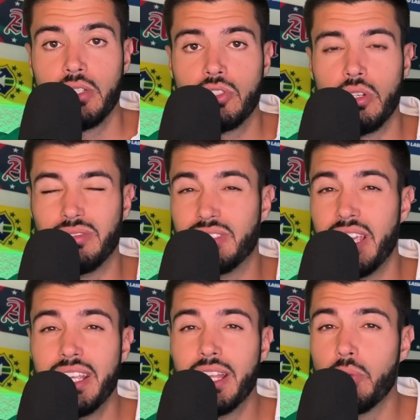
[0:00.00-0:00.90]
So
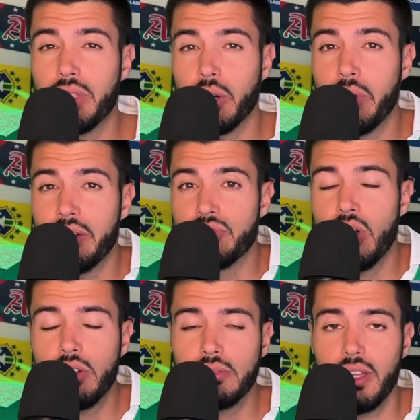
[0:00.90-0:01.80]
take it with a grain of
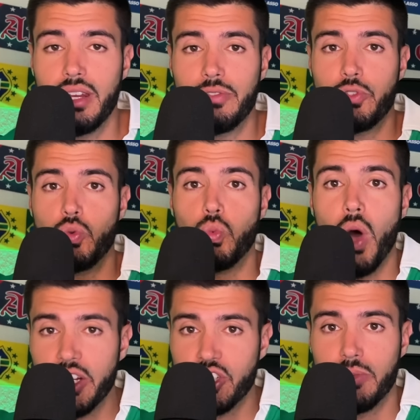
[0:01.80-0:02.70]
salt, and if you
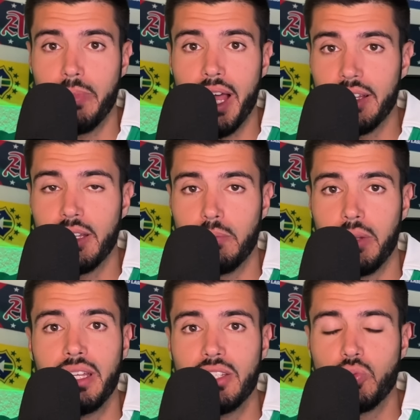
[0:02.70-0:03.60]
watched Balogun
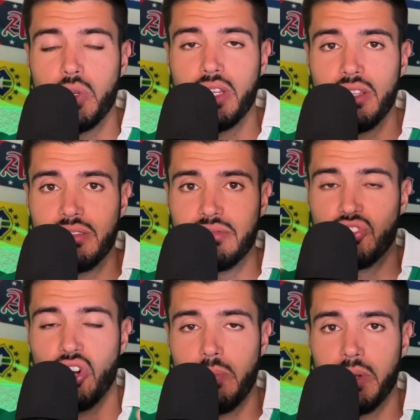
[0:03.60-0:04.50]
play this weekend,
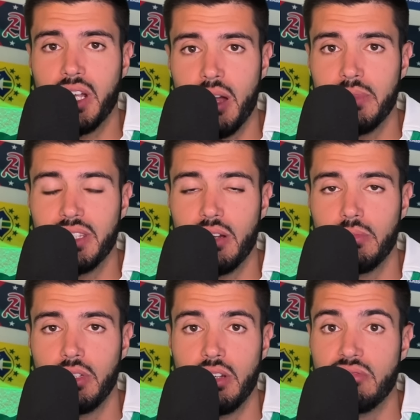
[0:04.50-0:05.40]
drop a comment down
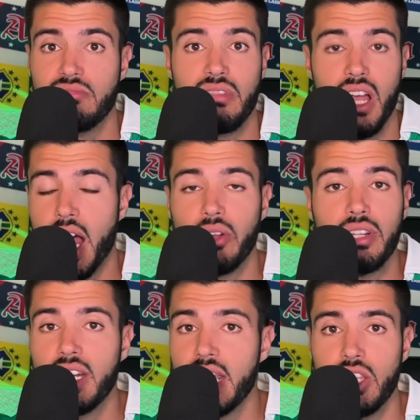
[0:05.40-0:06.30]
below. How did he